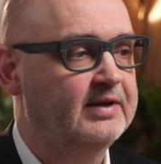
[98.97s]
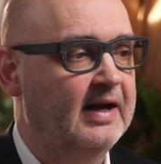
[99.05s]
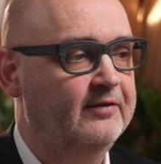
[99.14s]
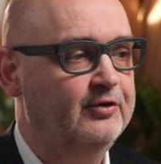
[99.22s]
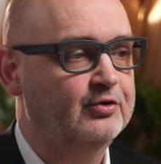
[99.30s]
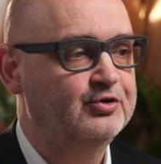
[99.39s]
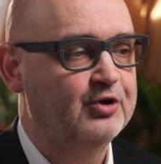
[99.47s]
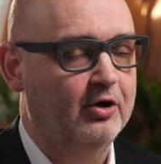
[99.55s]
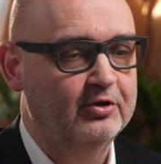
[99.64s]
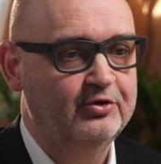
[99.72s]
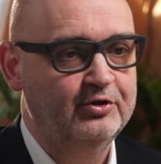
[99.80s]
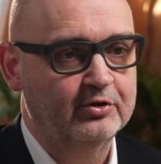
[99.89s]
and you
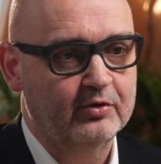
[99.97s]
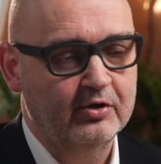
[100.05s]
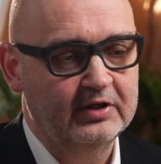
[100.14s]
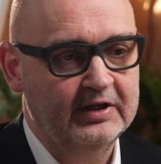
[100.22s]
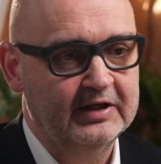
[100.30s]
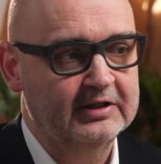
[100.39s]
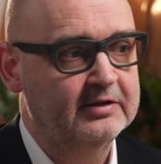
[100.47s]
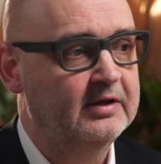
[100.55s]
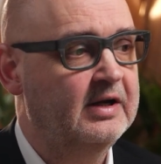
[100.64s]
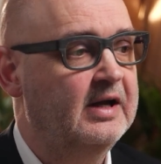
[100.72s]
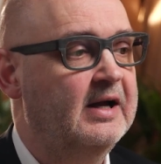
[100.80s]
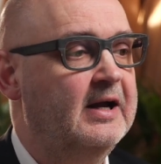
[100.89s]
joined
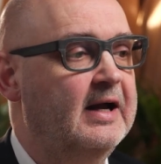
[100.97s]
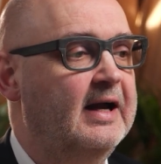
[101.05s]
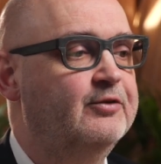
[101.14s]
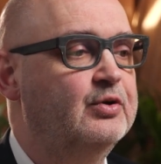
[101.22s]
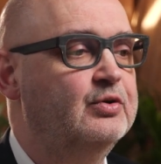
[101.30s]
Euroclear in